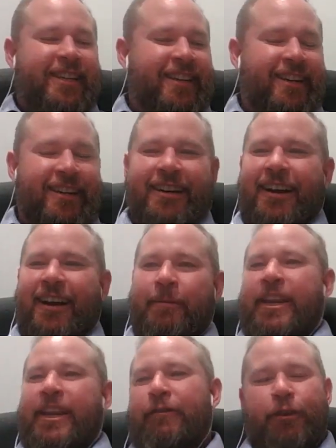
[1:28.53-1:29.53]
And
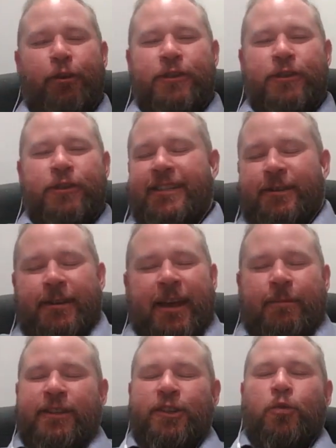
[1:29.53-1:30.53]
for those listeners,
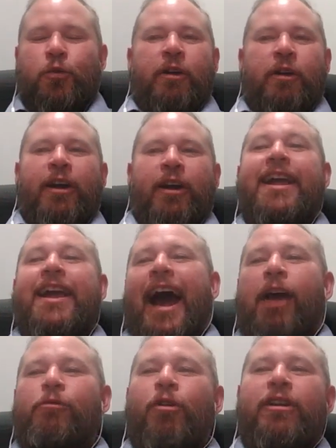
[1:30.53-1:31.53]
Amos is quite right.
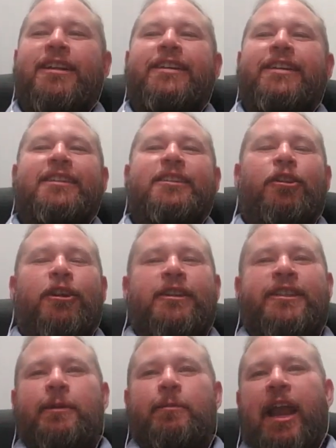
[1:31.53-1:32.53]
Ironically, there's a lot of
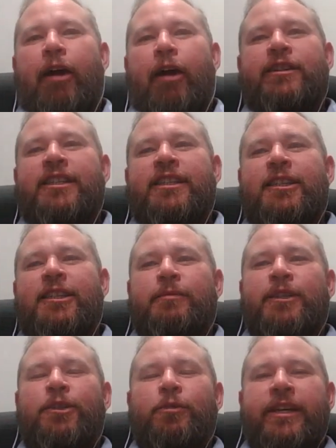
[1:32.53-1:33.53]
similarities
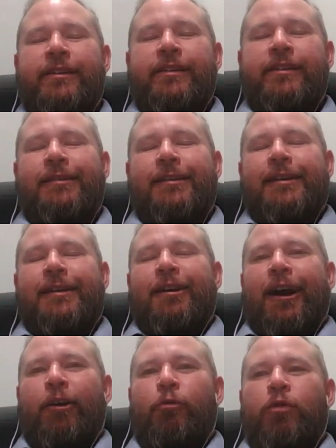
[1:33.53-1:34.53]
between
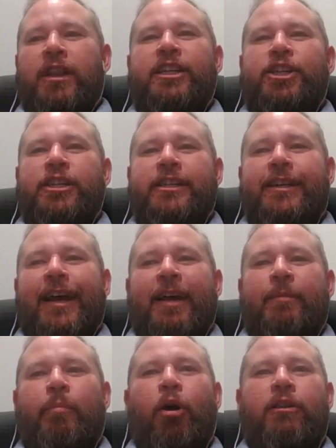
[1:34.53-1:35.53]
religion
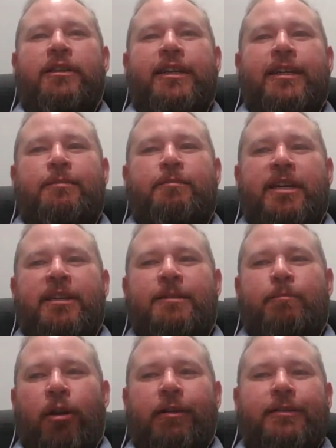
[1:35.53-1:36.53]
and politics,
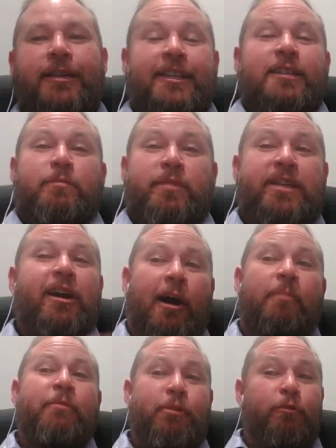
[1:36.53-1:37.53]
because politics has
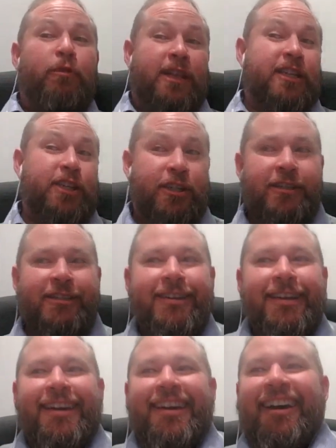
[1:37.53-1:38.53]
become the
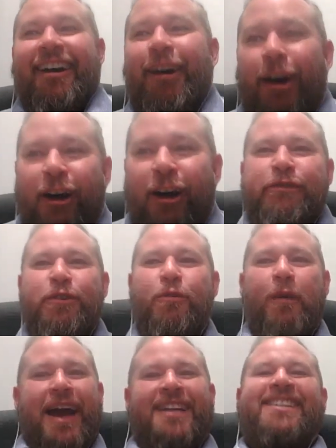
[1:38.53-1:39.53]
religion of the
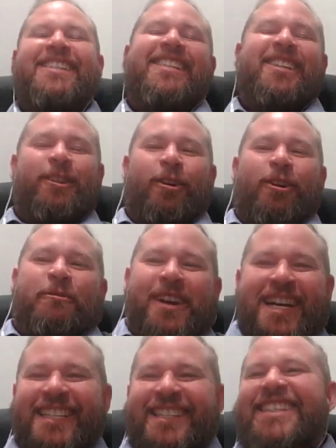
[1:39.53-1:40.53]
West in a lot of
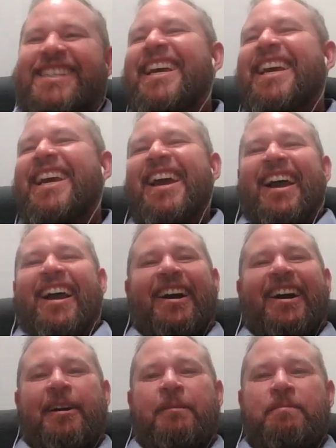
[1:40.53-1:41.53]
ways. Yeah.